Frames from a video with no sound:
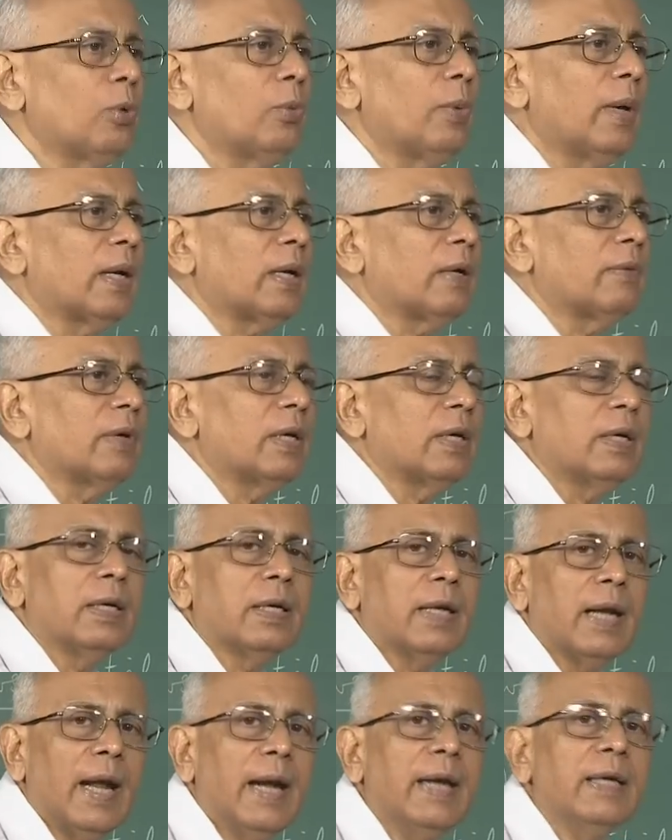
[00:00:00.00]
to wherever
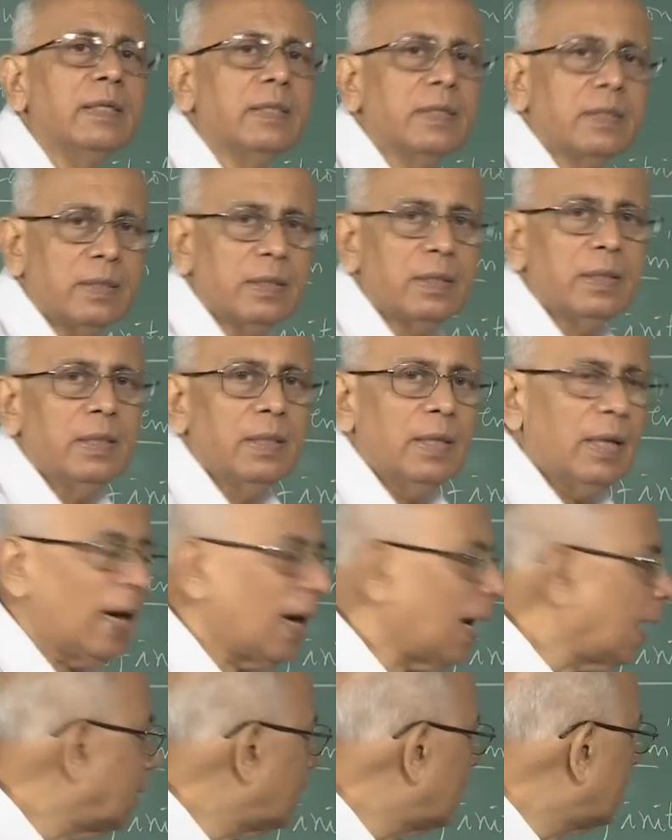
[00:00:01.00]
it ends
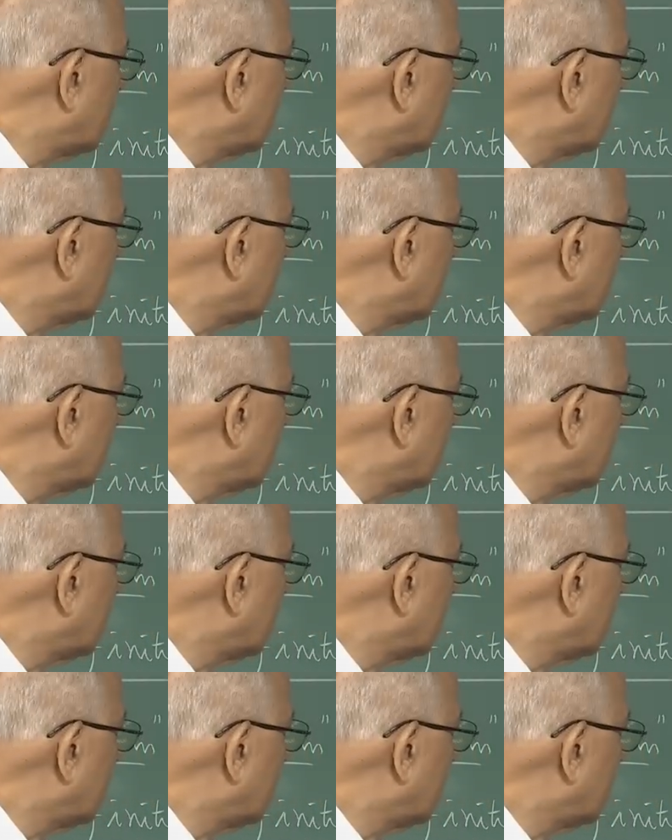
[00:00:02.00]
at